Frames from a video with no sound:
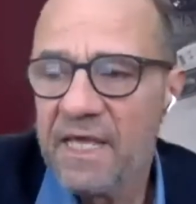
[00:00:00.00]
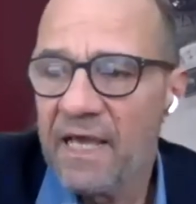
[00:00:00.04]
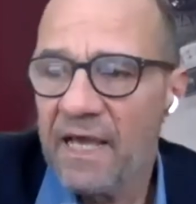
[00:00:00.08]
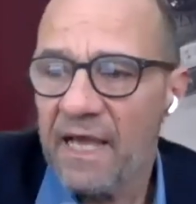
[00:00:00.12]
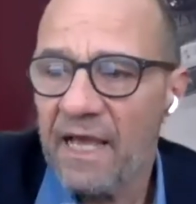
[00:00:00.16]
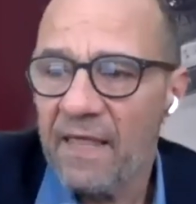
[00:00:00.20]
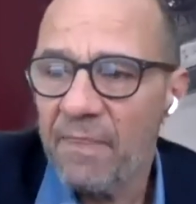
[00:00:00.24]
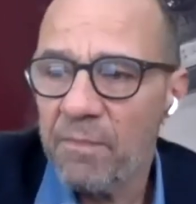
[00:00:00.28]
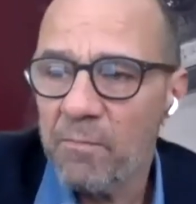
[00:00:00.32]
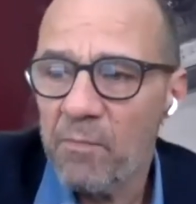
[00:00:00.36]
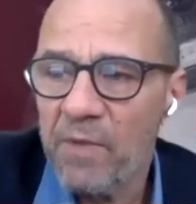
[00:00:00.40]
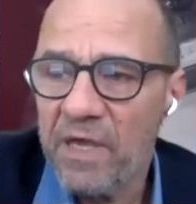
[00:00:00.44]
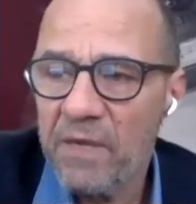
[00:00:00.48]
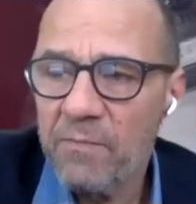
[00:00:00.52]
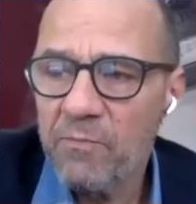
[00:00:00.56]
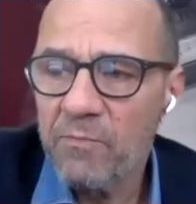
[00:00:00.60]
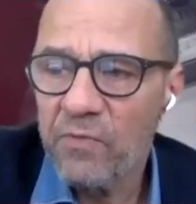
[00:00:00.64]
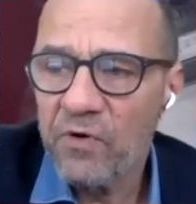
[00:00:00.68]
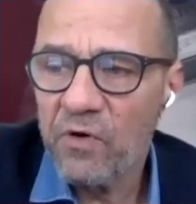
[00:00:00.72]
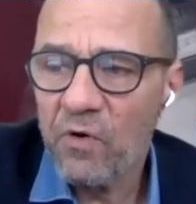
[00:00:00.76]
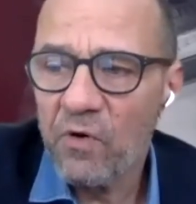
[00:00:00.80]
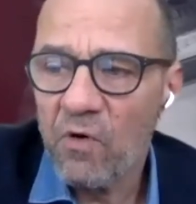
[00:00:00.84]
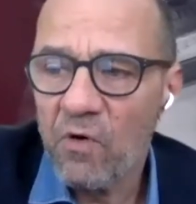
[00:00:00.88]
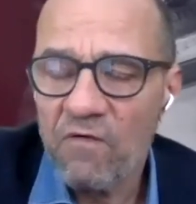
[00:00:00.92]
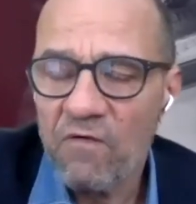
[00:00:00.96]
and
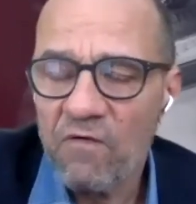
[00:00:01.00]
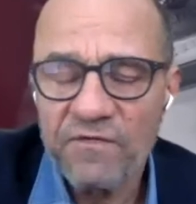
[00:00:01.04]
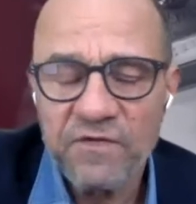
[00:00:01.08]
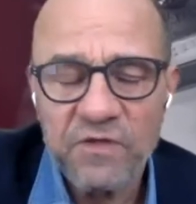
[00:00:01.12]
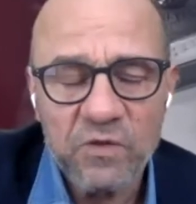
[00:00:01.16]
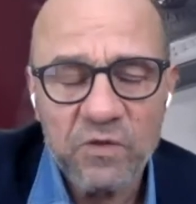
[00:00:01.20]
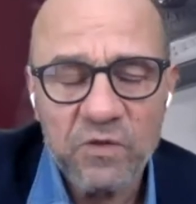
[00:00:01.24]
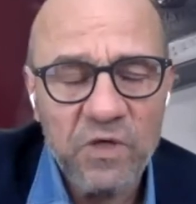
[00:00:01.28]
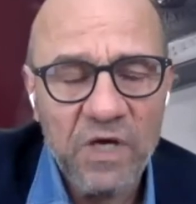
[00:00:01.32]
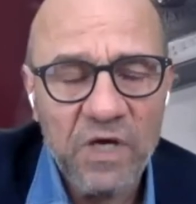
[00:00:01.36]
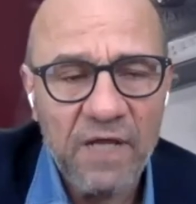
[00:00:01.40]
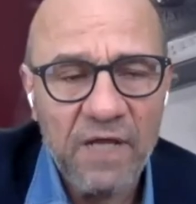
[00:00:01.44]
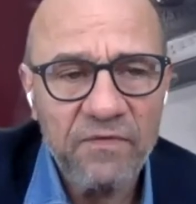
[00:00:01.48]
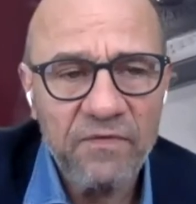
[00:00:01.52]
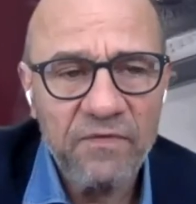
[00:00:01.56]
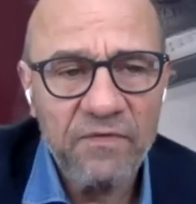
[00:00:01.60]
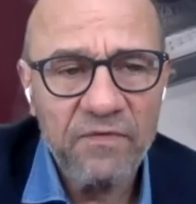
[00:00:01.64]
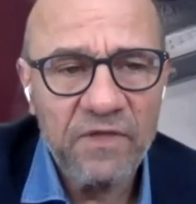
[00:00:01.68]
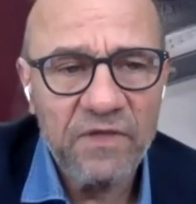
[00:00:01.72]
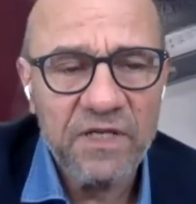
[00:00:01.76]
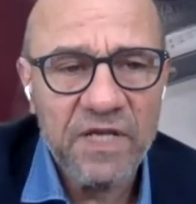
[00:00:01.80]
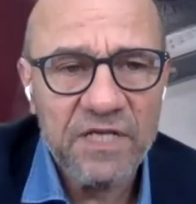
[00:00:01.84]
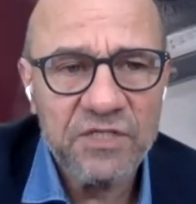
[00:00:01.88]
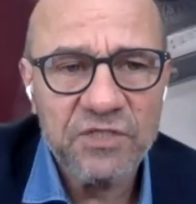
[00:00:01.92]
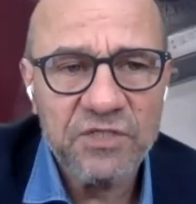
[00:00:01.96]
member of the Uganda
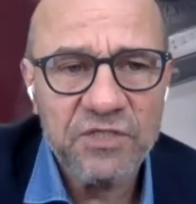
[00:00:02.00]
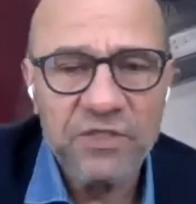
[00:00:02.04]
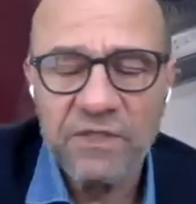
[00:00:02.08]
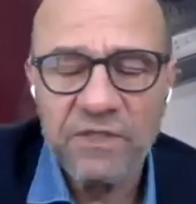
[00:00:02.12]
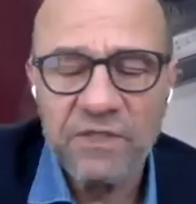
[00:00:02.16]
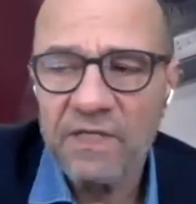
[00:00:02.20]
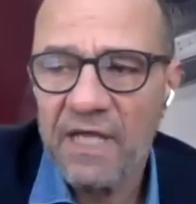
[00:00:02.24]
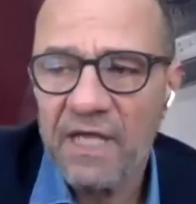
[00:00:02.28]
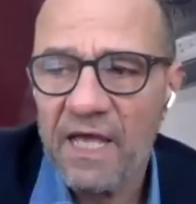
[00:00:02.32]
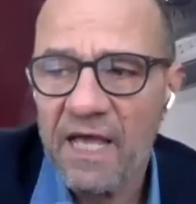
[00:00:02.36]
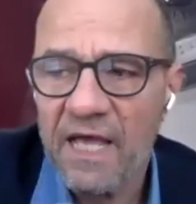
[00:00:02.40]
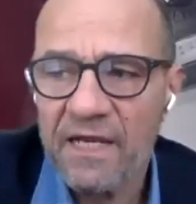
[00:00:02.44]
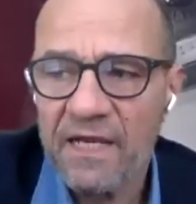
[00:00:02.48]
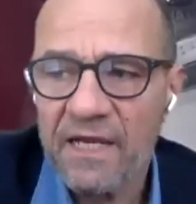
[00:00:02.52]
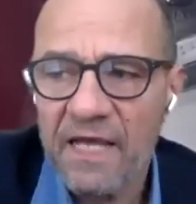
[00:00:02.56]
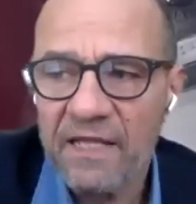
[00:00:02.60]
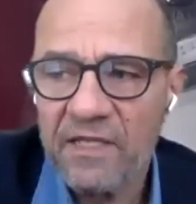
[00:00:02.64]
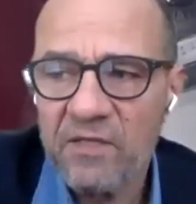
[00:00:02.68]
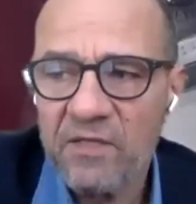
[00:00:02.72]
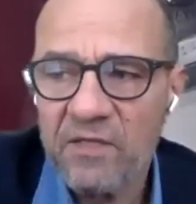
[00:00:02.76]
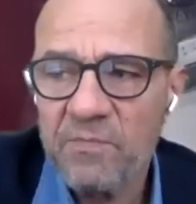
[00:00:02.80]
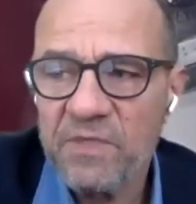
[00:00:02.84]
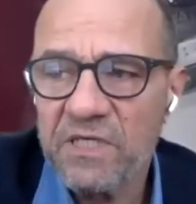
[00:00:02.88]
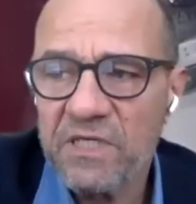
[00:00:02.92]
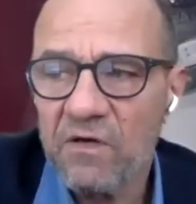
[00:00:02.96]
National
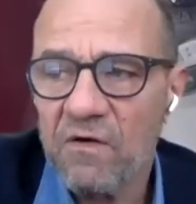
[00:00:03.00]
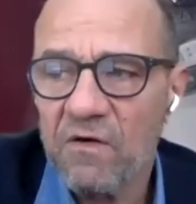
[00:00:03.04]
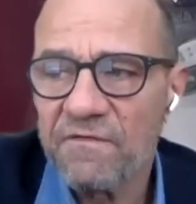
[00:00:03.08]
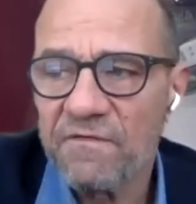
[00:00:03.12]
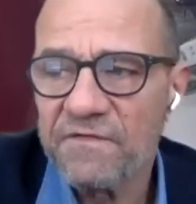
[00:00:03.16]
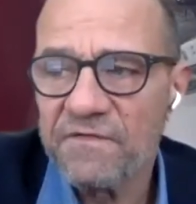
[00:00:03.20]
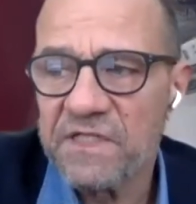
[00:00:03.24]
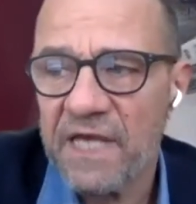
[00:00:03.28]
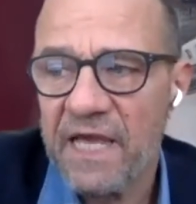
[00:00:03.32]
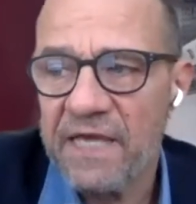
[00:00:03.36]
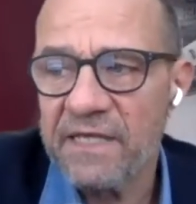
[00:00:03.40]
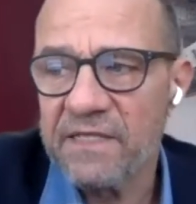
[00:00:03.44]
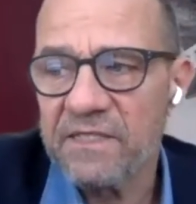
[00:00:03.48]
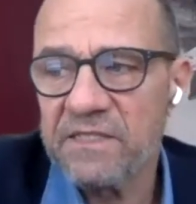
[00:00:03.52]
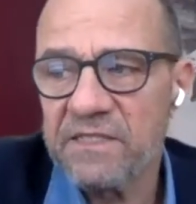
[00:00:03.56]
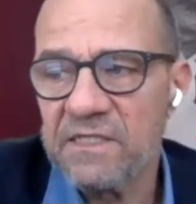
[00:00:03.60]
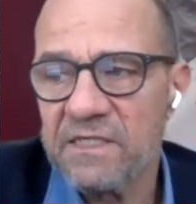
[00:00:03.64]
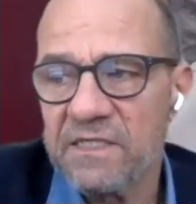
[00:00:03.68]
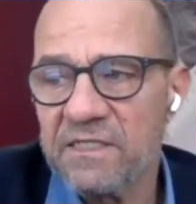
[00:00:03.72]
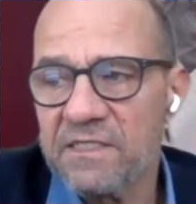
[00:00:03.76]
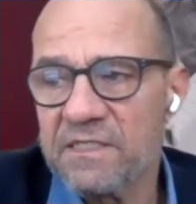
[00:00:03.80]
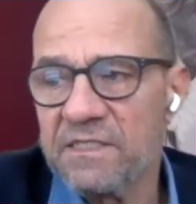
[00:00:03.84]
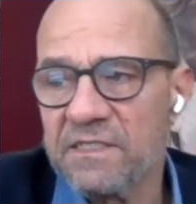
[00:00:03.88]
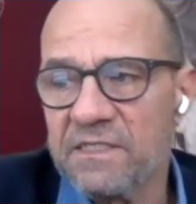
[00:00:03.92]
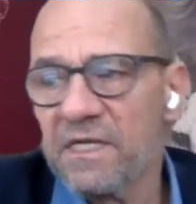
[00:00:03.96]
Academy of
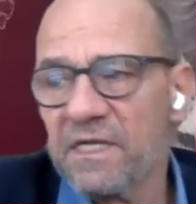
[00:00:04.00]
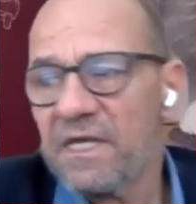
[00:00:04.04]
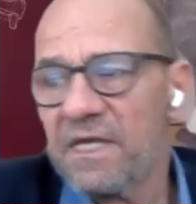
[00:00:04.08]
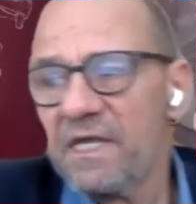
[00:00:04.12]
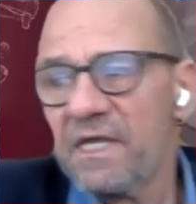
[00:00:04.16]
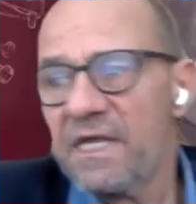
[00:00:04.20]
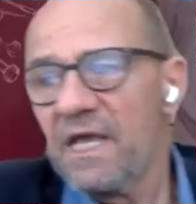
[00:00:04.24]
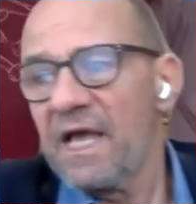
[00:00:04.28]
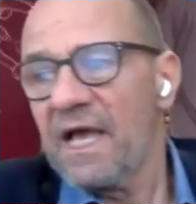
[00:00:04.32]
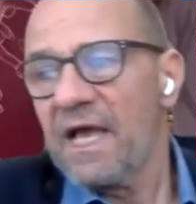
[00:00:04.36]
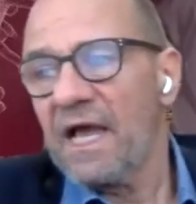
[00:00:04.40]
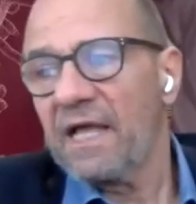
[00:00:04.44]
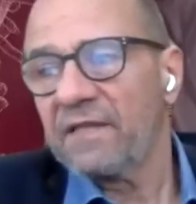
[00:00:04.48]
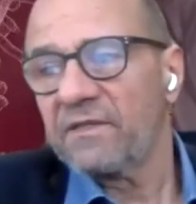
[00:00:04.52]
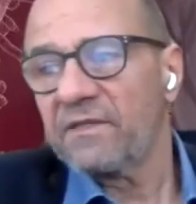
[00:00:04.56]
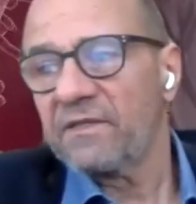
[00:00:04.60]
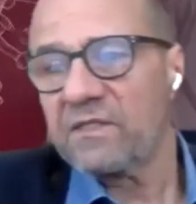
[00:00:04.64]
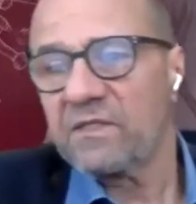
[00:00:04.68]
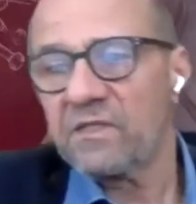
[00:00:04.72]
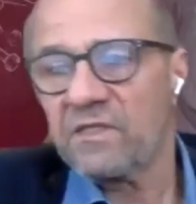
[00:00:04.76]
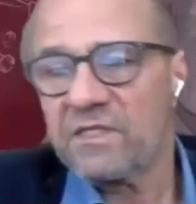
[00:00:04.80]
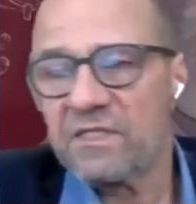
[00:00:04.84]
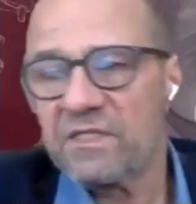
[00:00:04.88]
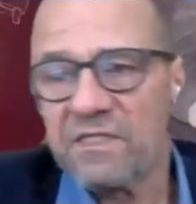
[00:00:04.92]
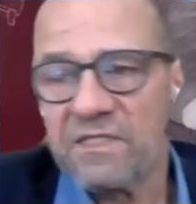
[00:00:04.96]
Sciences and
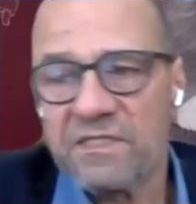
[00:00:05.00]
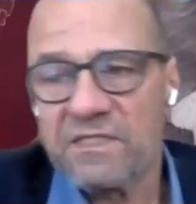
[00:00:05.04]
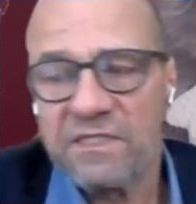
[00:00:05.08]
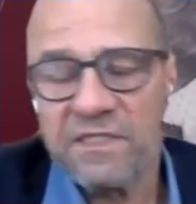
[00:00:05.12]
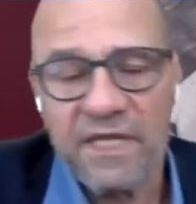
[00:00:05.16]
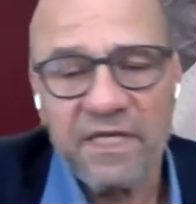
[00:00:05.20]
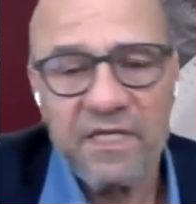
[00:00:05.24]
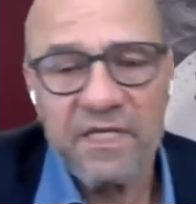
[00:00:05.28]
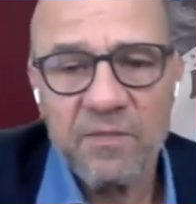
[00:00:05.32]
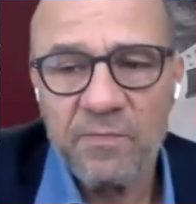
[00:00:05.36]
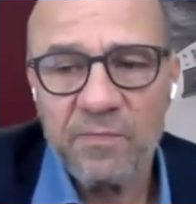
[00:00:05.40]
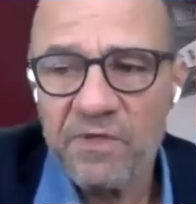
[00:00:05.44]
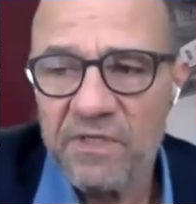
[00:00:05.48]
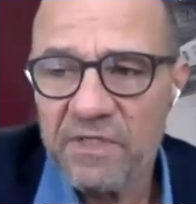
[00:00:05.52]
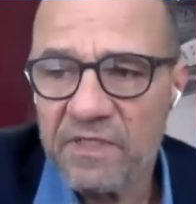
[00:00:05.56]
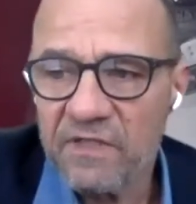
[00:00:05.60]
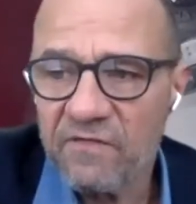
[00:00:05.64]
the Sustainable